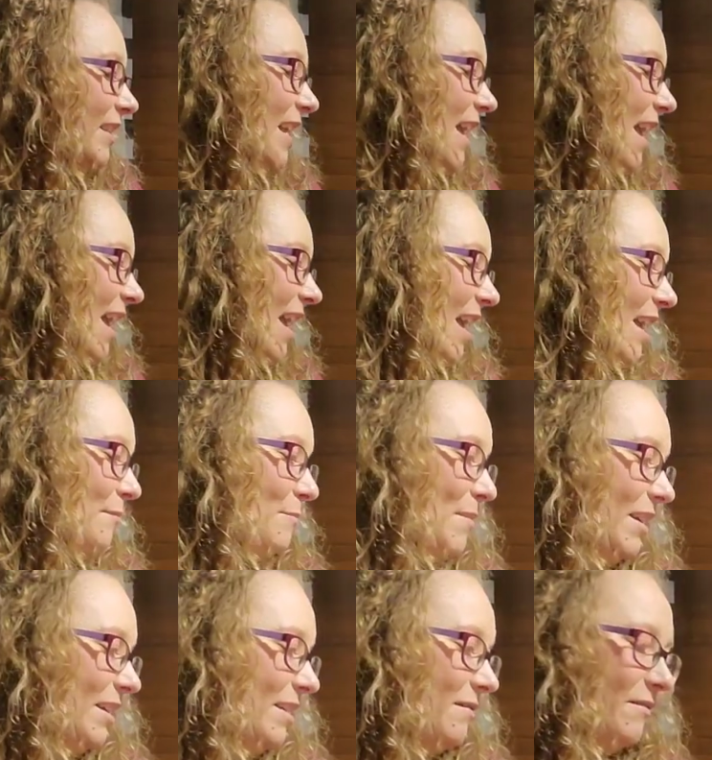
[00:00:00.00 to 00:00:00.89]
to add,
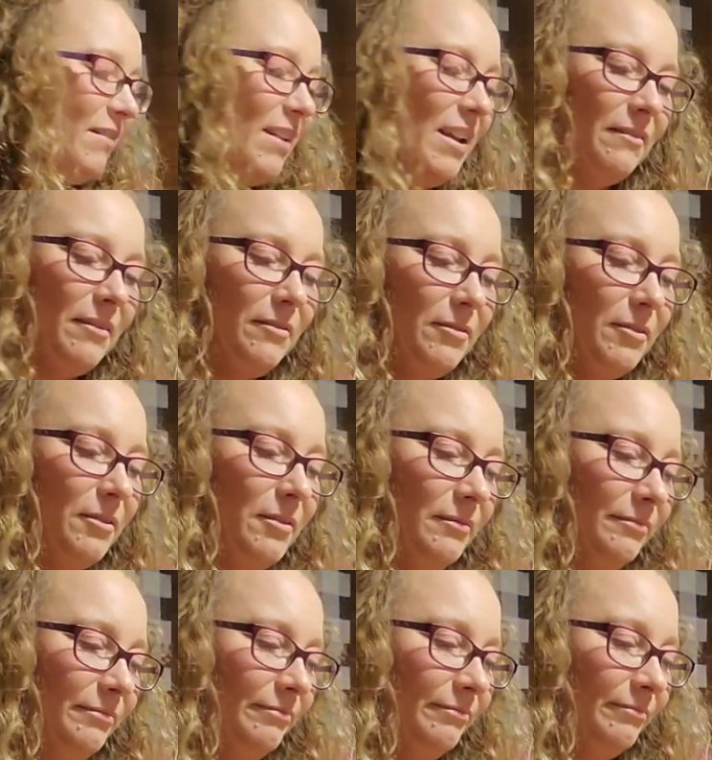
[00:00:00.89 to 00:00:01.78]
make it flavorful.
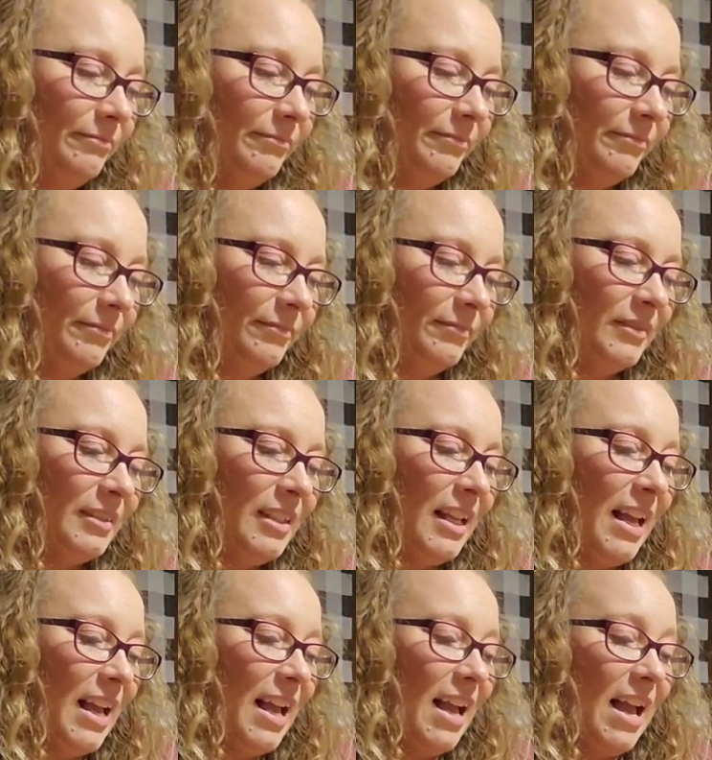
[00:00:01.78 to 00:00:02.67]

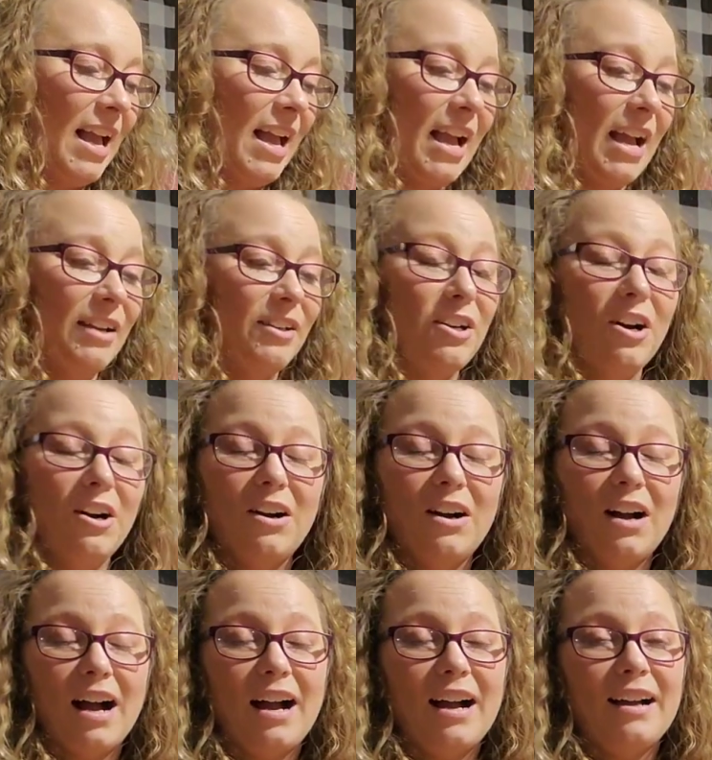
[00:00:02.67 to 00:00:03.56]
And y'all,